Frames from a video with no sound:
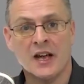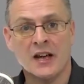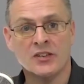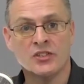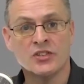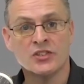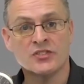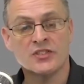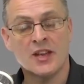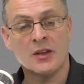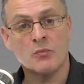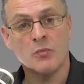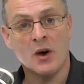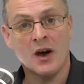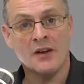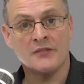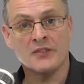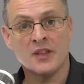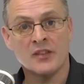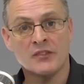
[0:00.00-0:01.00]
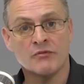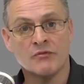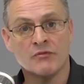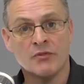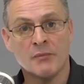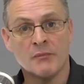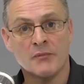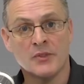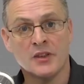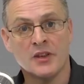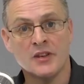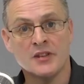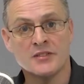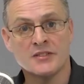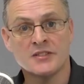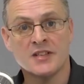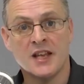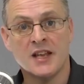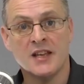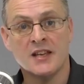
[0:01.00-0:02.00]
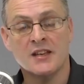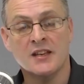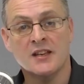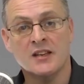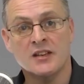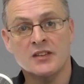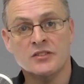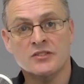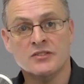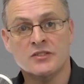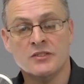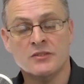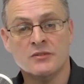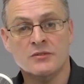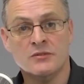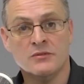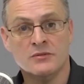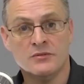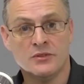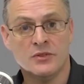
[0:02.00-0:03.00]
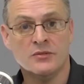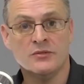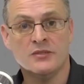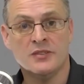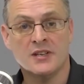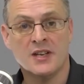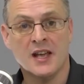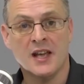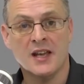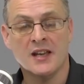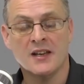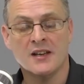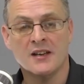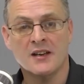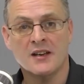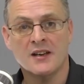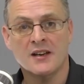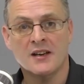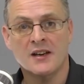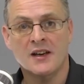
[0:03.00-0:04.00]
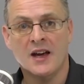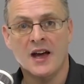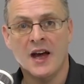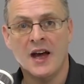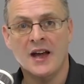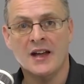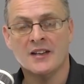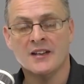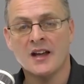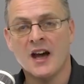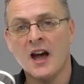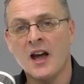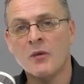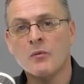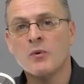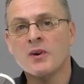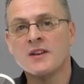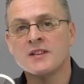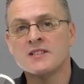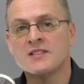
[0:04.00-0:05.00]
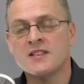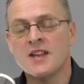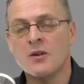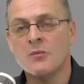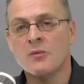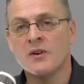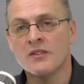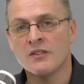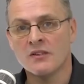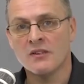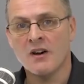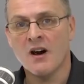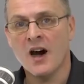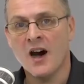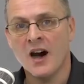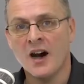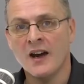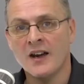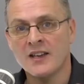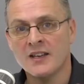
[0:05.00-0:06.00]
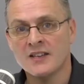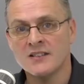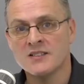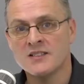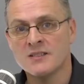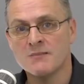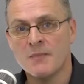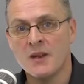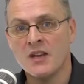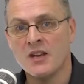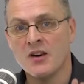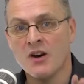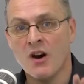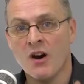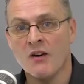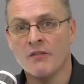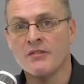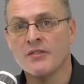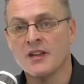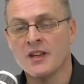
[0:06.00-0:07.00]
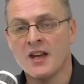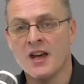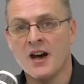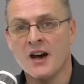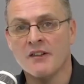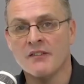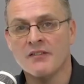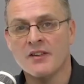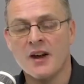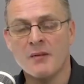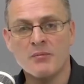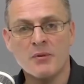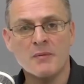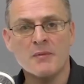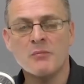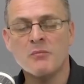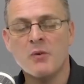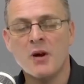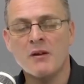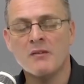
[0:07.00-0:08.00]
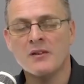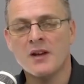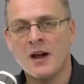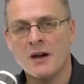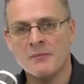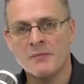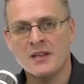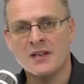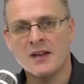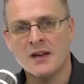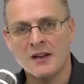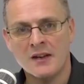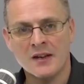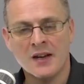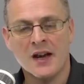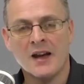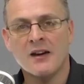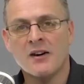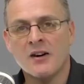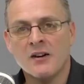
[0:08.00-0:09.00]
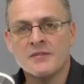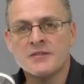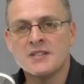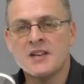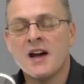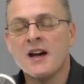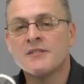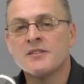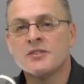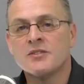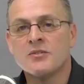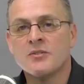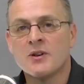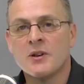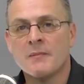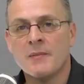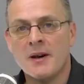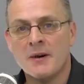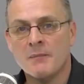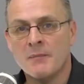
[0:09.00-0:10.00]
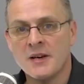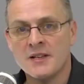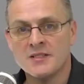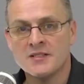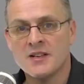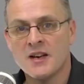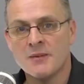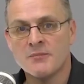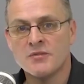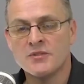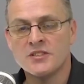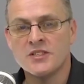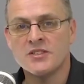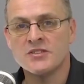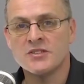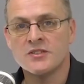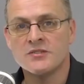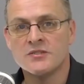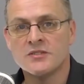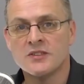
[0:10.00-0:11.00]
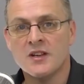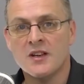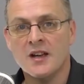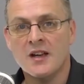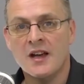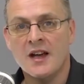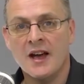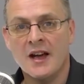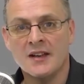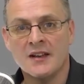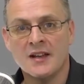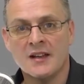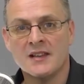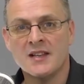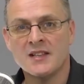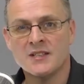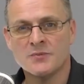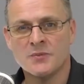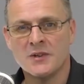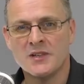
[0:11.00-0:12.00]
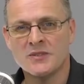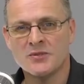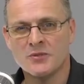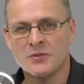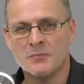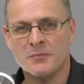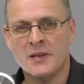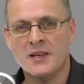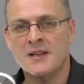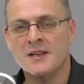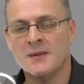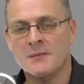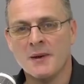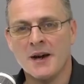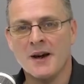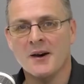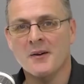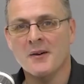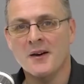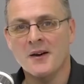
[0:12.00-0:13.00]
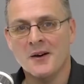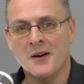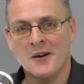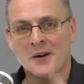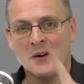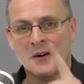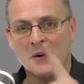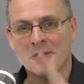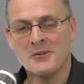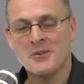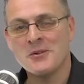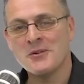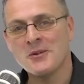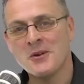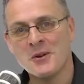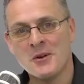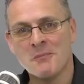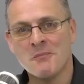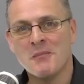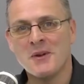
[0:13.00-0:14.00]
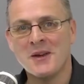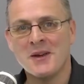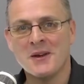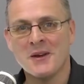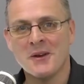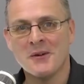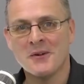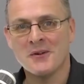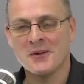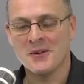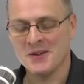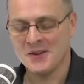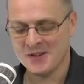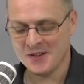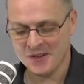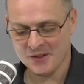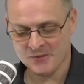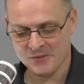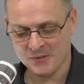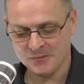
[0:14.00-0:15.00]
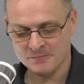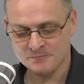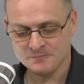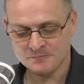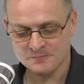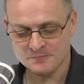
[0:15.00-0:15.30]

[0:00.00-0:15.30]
just say what I've done from Thursday to today. And I want to see whether or not I can speak off the cuff. I probably won't. I mean, obviously I have to talk about my Cyprus issues, and that's what it's all been about. I've just heard a bing going on in the other room.